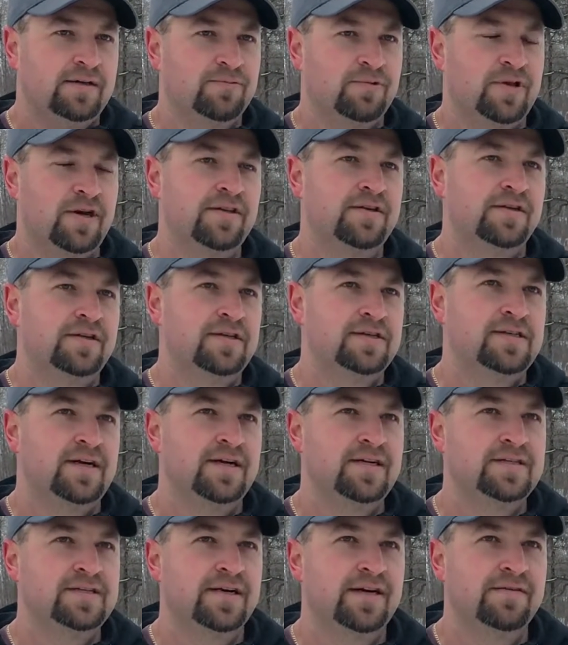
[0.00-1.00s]
with other
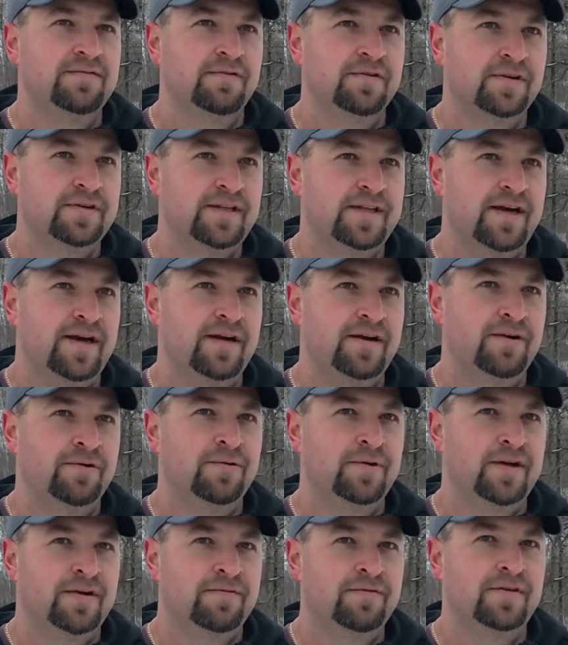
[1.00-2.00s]
designs that I've looked at
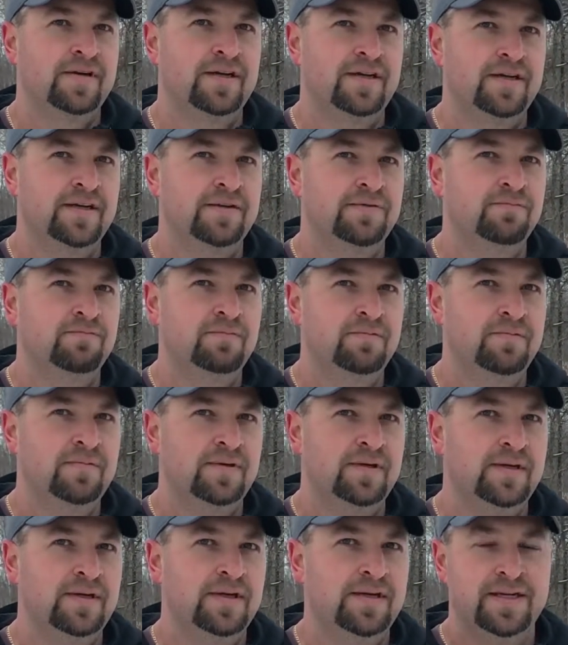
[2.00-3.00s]
or whatever, it
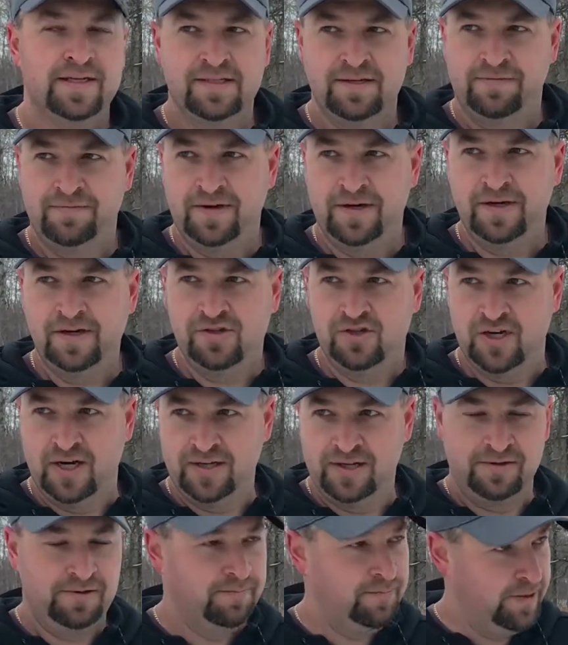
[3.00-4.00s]
is a very
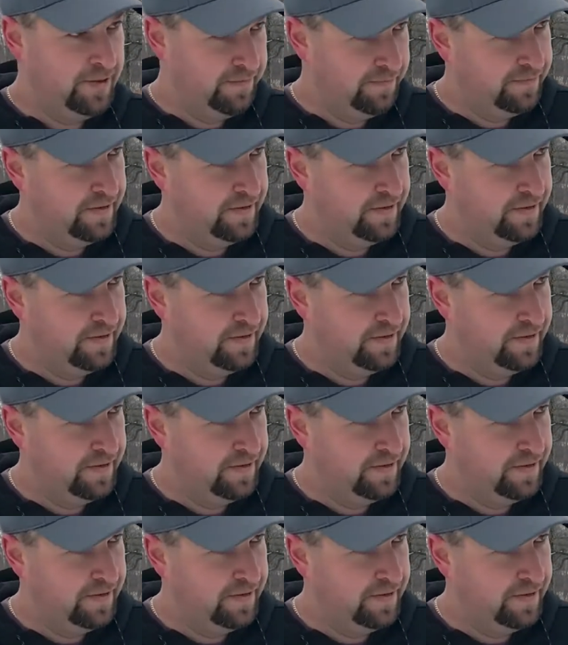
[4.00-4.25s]
gentle but a